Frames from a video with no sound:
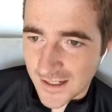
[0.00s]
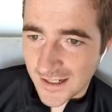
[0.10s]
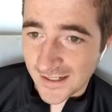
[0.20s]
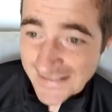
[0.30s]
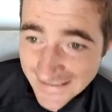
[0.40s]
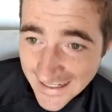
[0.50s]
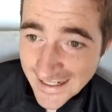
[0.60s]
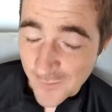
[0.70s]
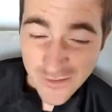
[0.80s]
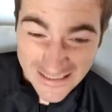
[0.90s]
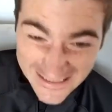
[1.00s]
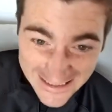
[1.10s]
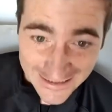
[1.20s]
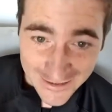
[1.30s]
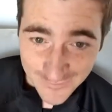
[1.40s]
And today I'm going to get
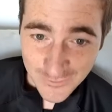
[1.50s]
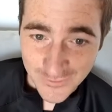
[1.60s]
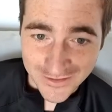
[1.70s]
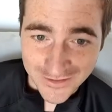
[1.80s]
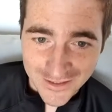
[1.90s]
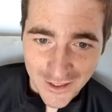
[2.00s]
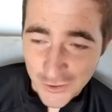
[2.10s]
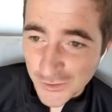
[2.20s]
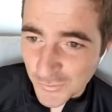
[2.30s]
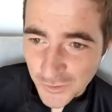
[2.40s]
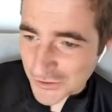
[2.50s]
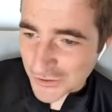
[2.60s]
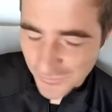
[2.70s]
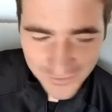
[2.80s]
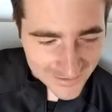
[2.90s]
that sub 20. I'm just going
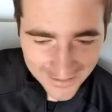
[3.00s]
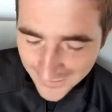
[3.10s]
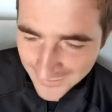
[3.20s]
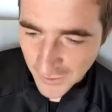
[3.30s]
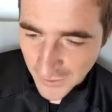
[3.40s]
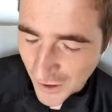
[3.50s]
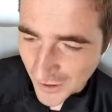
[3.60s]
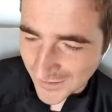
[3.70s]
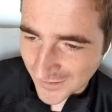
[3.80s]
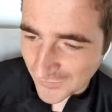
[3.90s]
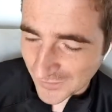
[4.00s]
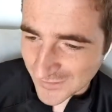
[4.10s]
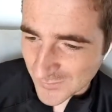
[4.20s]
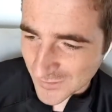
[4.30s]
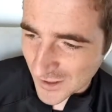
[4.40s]
to hit it so hard. And I think
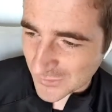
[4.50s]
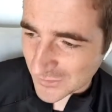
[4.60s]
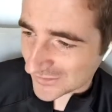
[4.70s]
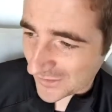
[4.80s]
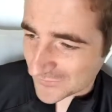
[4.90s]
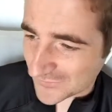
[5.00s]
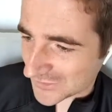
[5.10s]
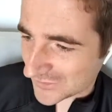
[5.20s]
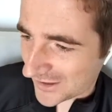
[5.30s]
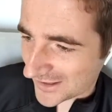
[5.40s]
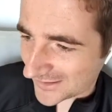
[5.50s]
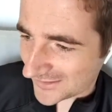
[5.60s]
sometimes you just have to just like,